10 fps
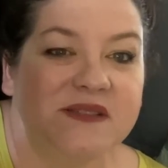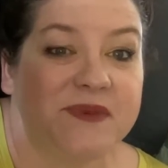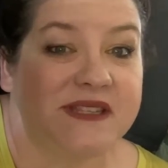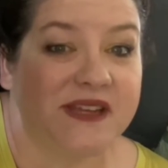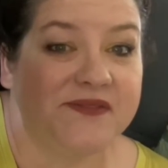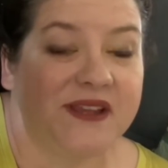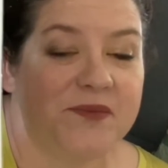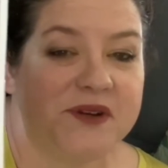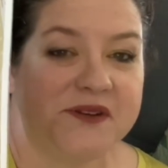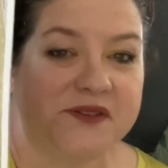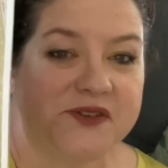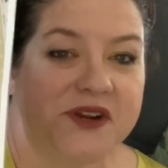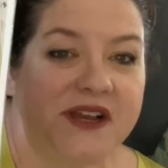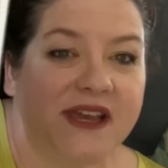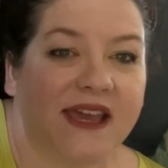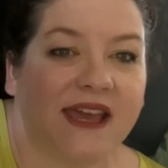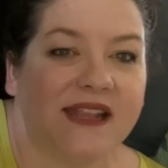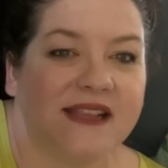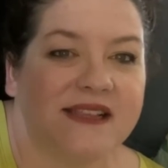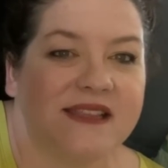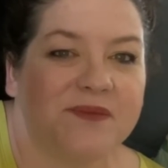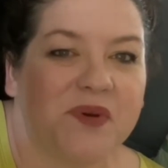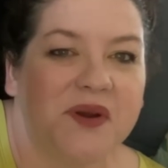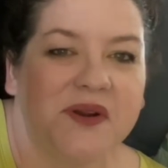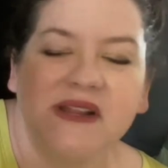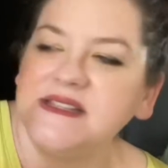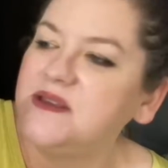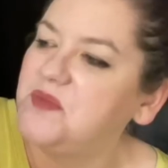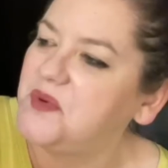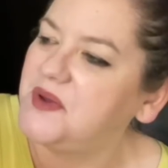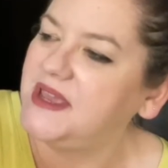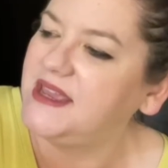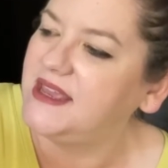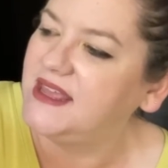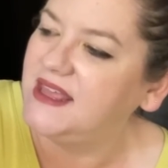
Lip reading: but definitely I'm gonna do the truck and the barn at some point.